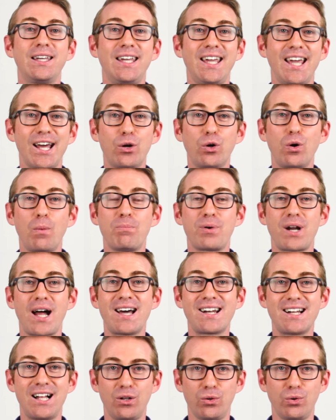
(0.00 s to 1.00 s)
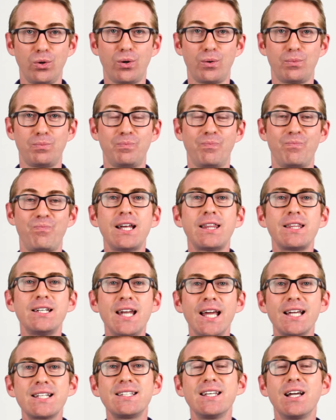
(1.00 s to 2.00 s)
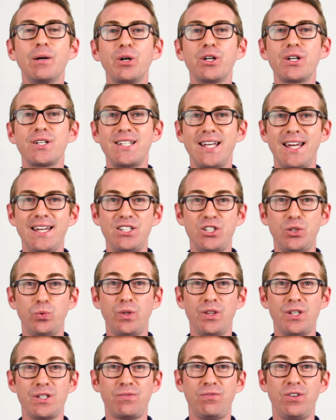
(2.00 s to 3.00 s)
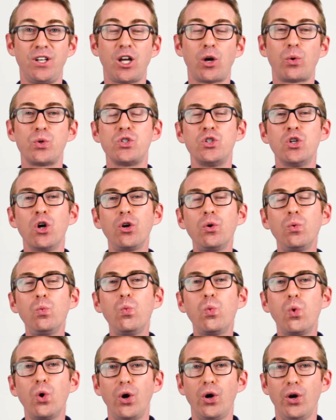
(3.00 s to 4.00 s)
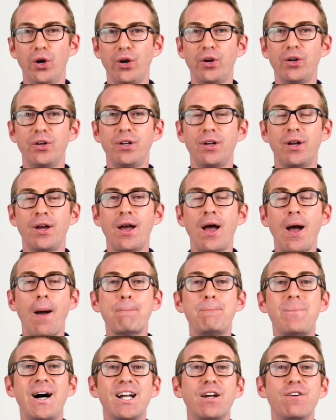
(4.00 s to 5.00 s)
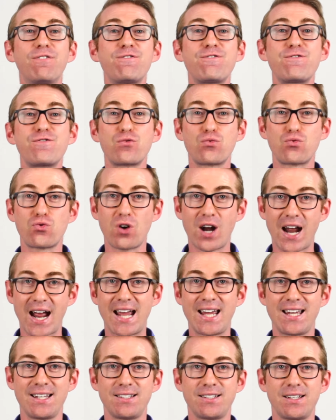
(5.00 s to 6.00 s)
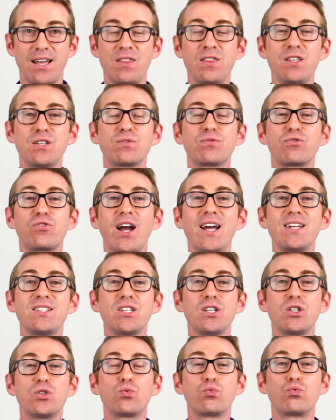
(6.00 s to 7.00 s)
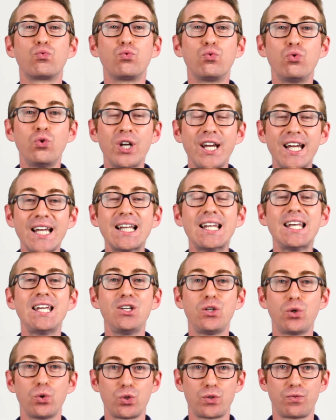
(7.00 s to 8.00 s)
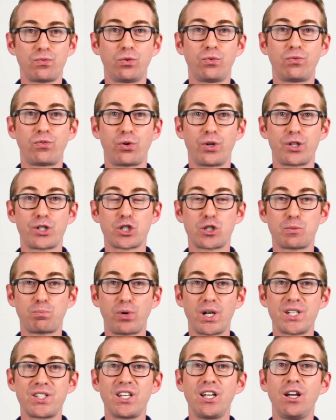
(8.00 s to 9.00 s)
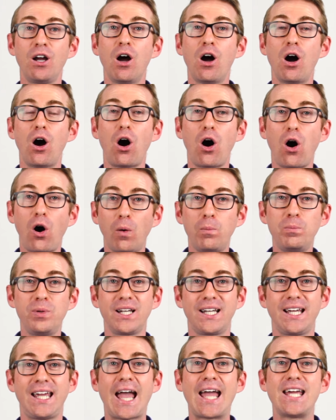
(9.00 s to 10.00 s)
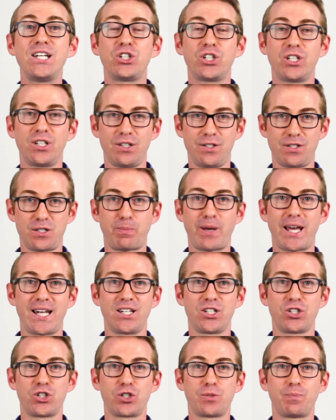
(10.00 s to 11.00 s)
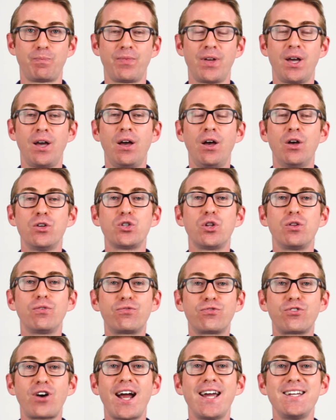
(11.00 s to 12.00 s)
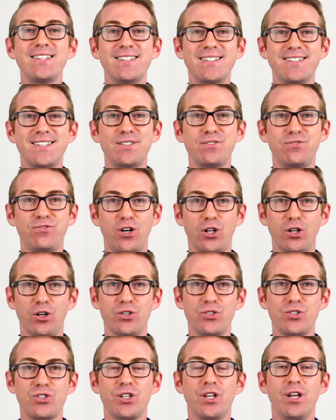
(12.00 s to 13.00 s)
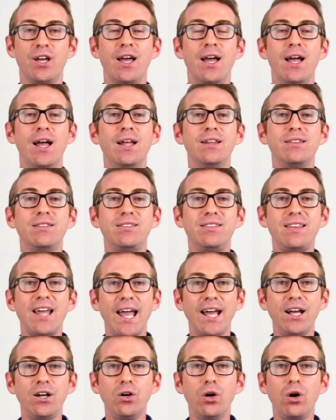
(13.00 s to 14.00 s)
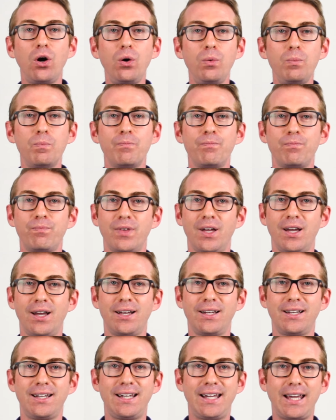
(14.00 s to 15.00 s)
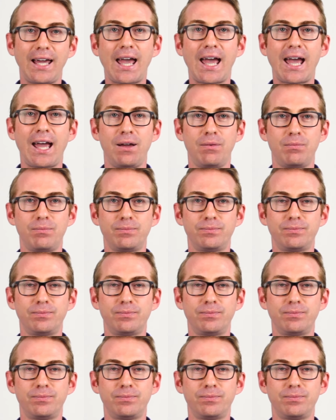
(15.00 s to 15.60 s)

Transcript: Quiero comprar algo. Now, the next thing I'm going to teach you in this video is not a word, but a phrase. And this phrase is really useful for expressing obligation in Spanish. So the phrase is as follows. Tengo que.